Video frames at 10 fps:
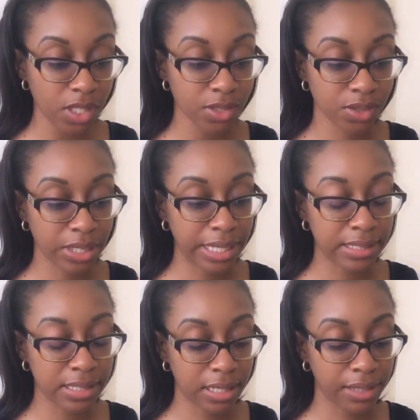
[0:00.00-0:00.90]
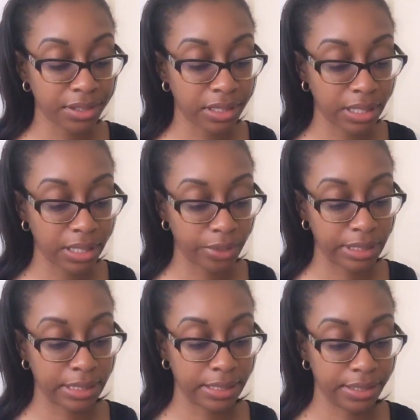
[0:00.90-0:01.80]
So that's another thing with the
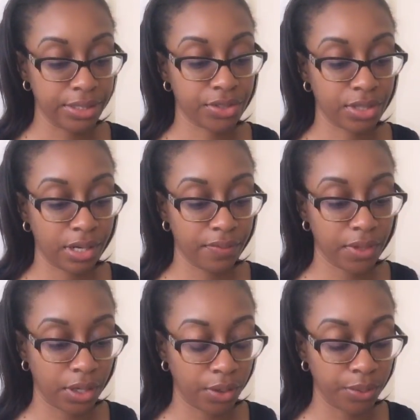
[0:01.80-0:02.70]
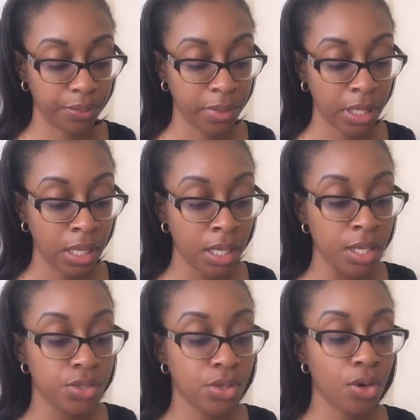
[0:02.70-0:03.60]
condition of the home.
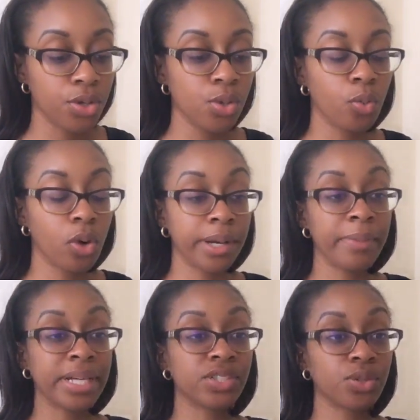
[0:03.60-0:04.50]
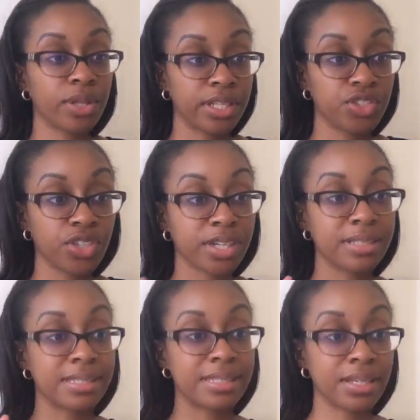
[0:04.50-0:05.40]
So you want to make sure that you're
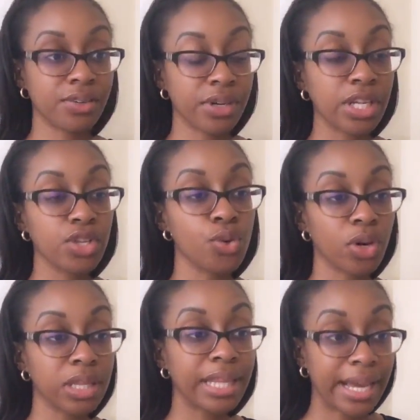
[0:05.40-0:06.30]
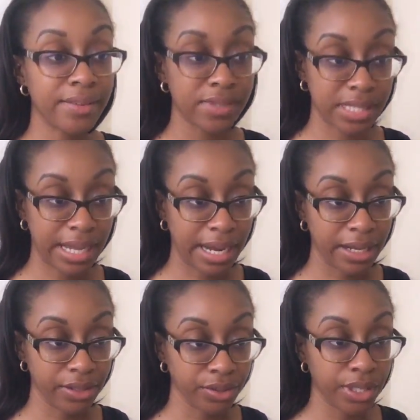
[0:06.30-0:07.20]
considering your
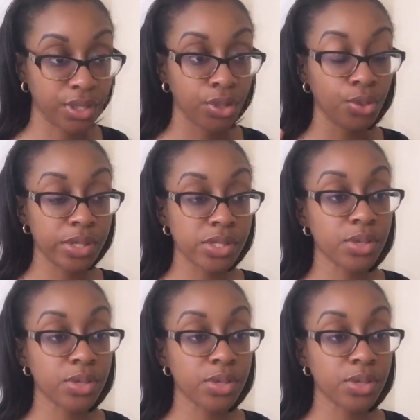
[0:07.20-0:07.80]
lifestyle and you as a